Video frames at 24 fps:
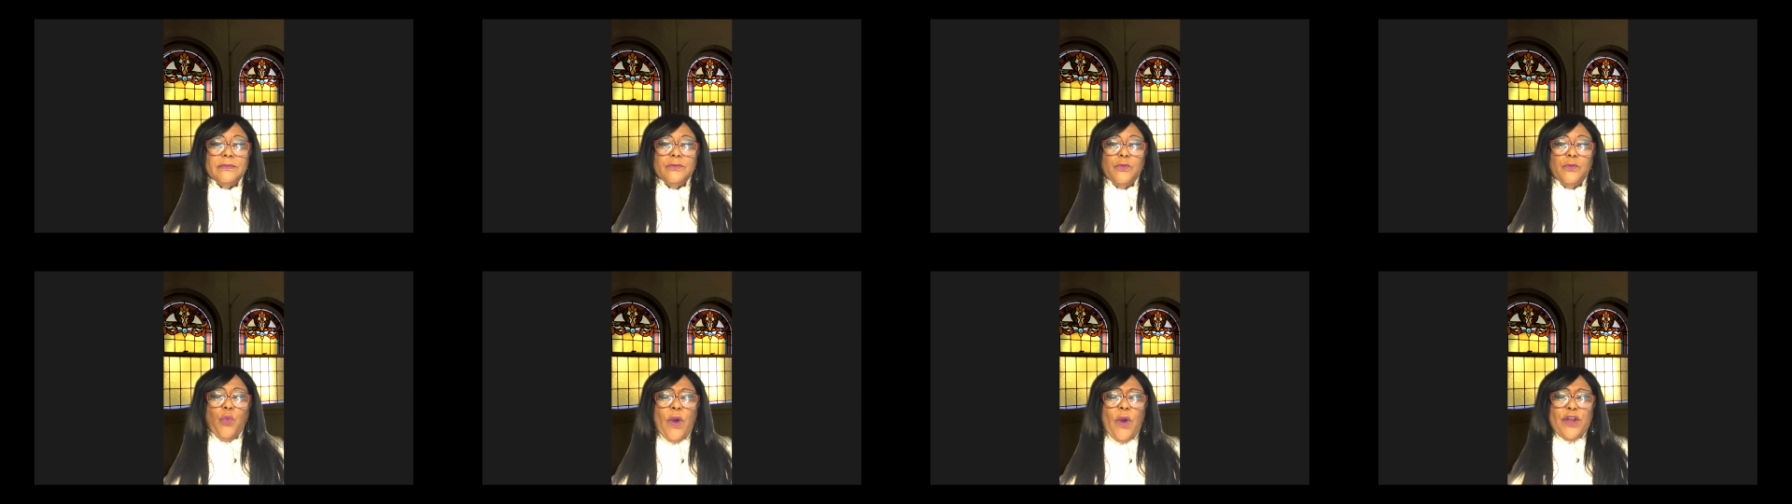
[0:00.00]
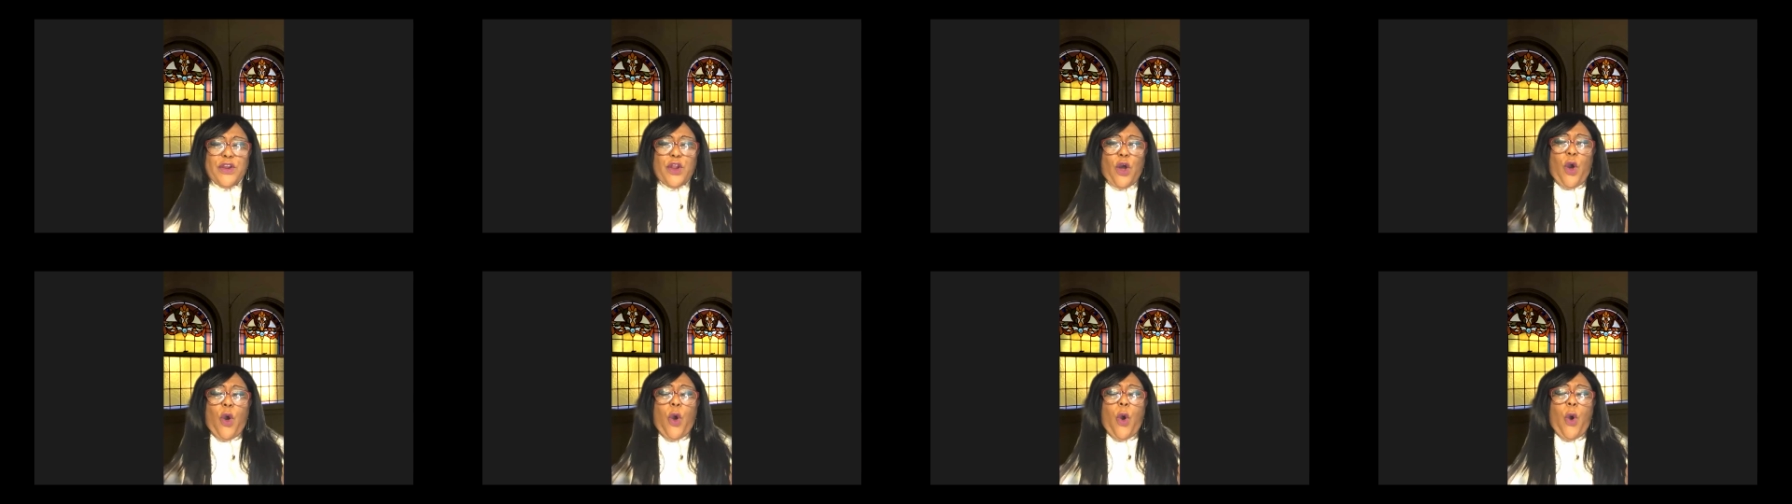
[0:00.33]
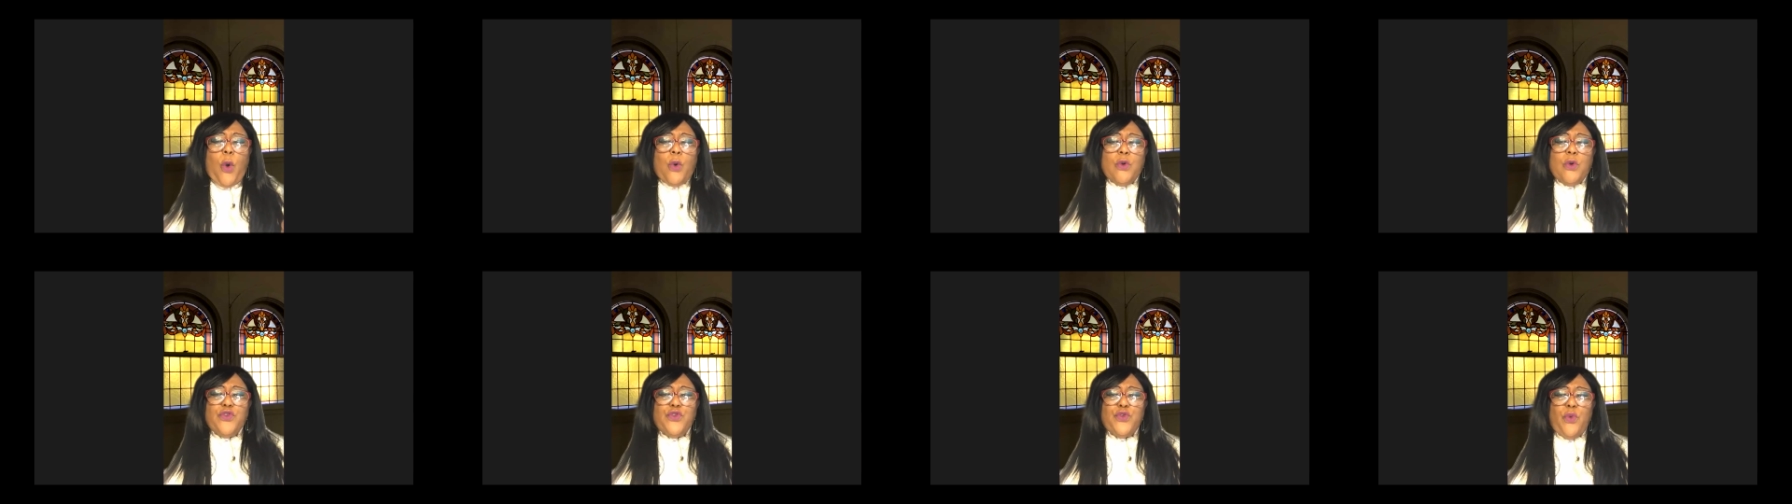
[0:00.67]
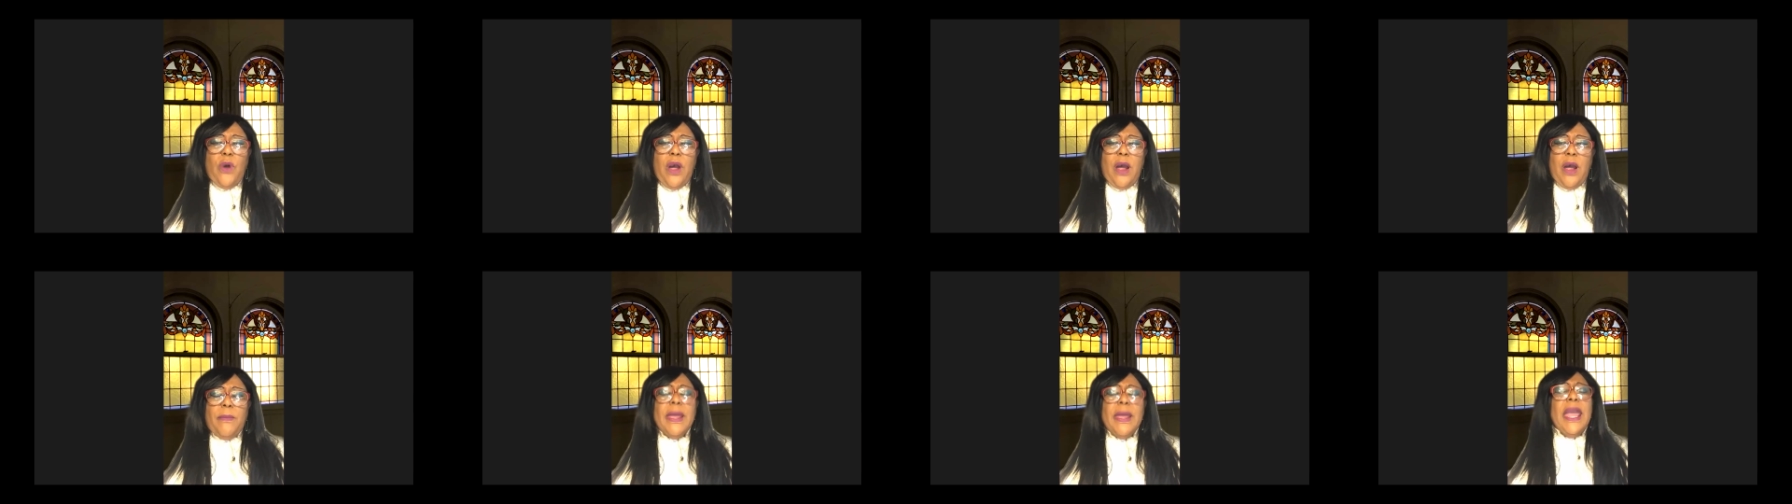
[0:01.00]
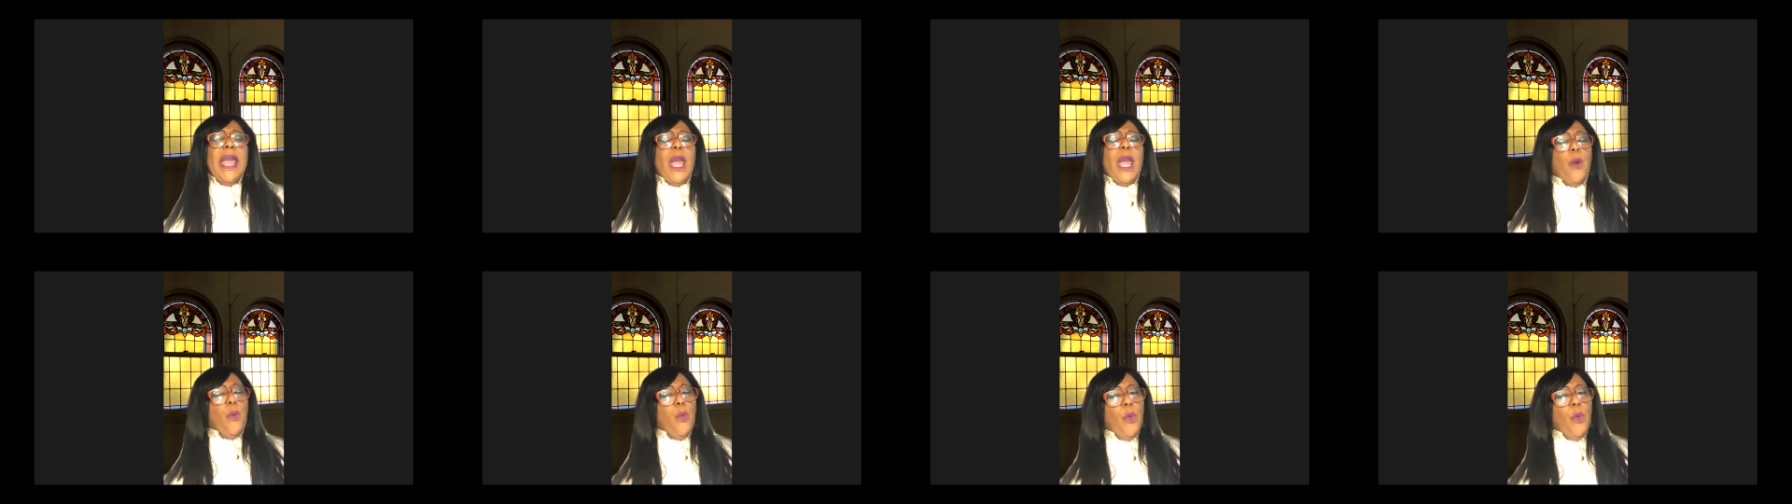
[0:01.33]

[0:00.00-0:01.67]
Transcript: one to hold you up and